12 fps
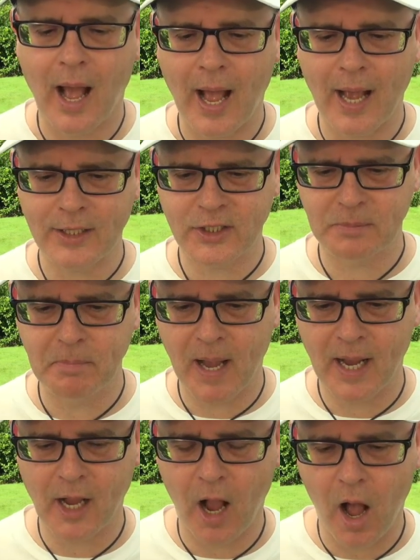
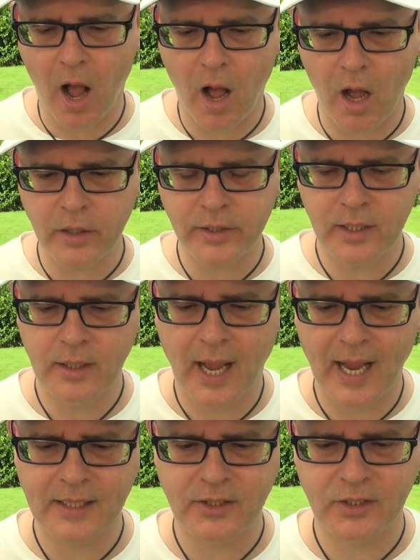Asma Khan
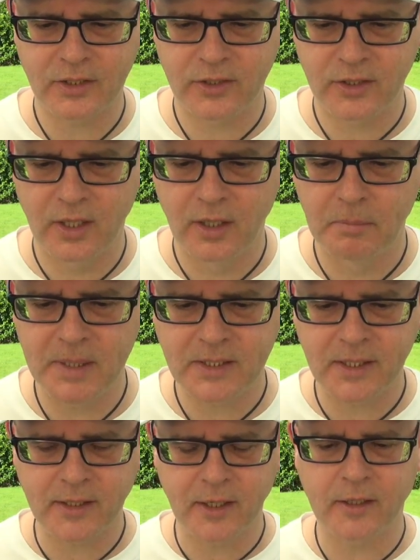asks,
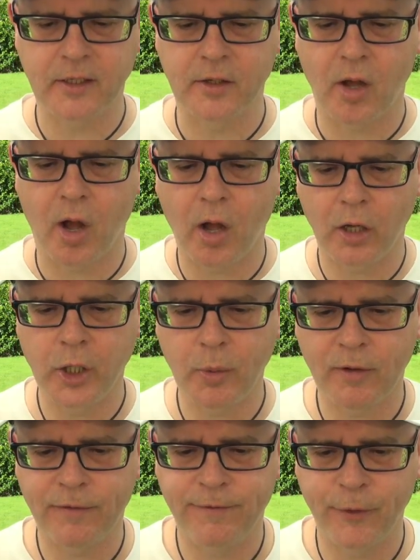Mr. Duncan, are
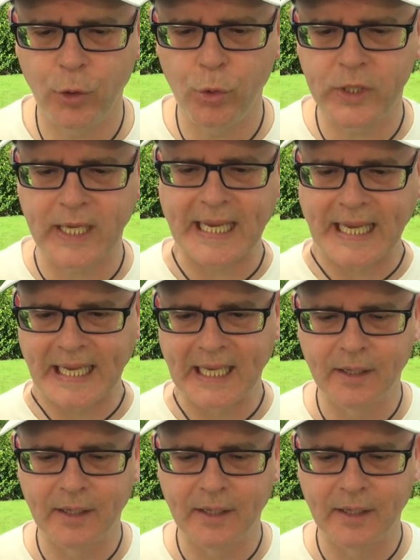you a foodie?